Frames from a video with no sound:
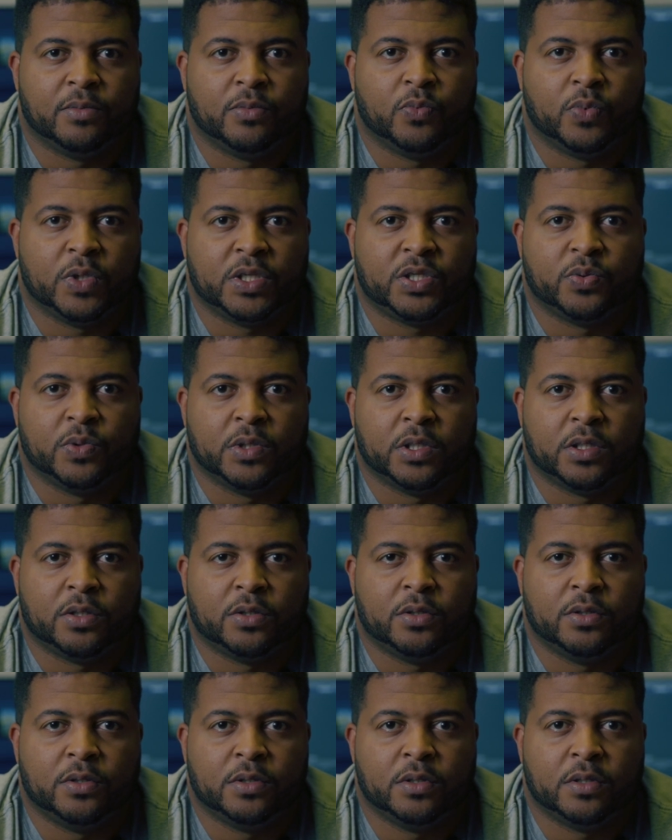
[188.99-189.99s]
which
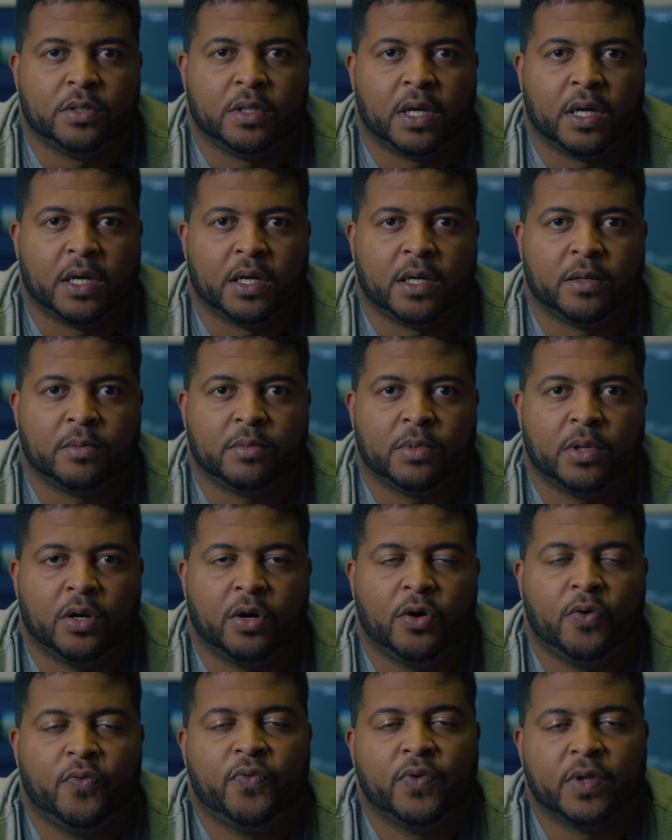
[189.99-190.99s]
will
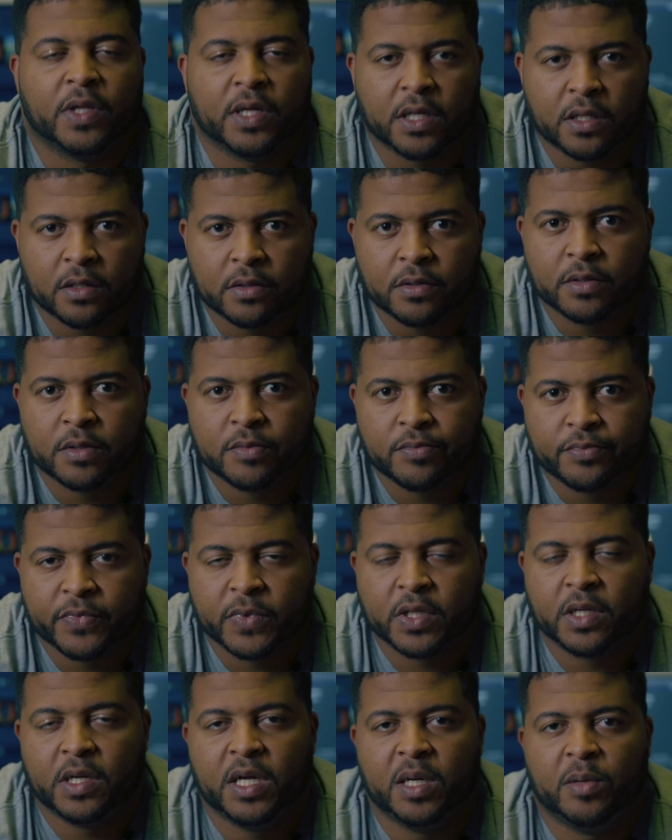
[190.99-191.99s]
hopefully
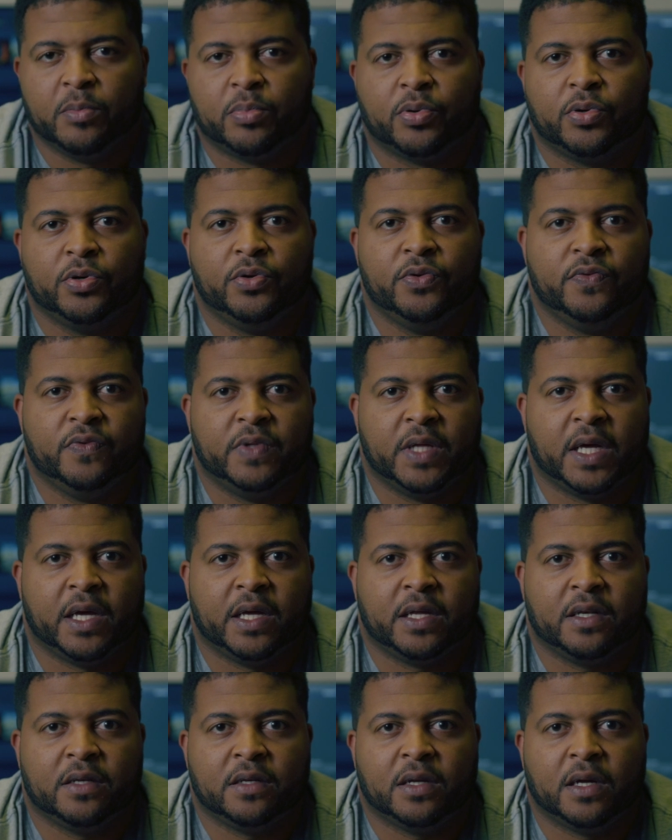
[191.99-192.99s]
improve
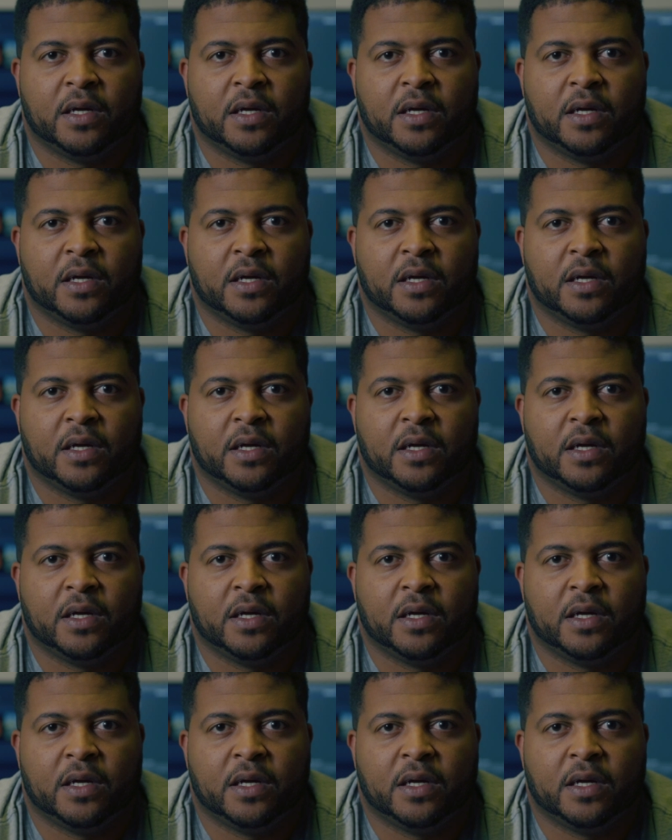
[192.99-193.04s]
that